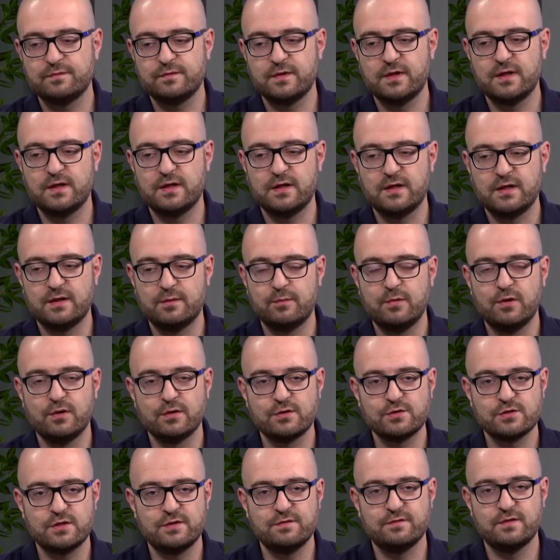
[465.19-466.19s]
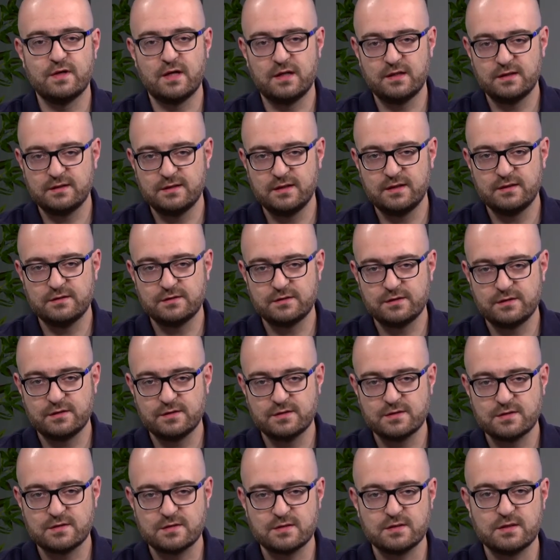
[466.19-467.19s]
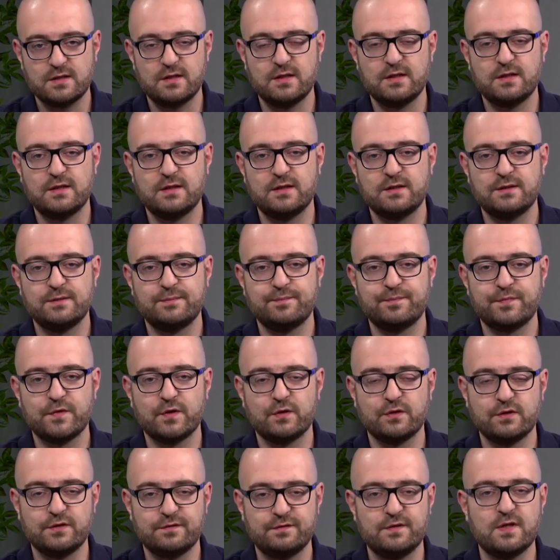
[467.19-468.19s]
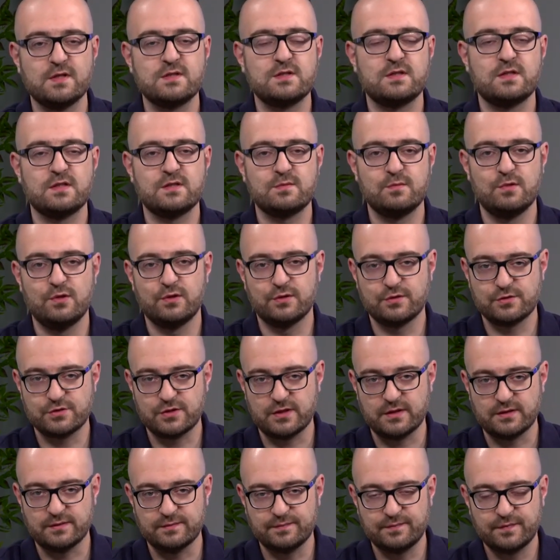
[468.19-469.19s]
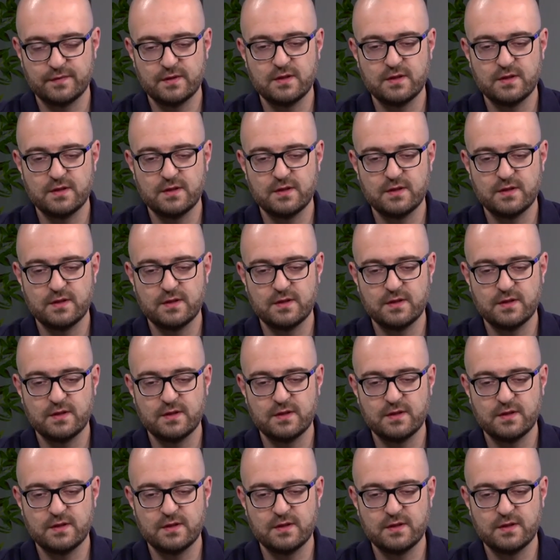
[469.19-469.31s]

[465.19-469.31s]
blockchain validators on the Fasttoken blockchain.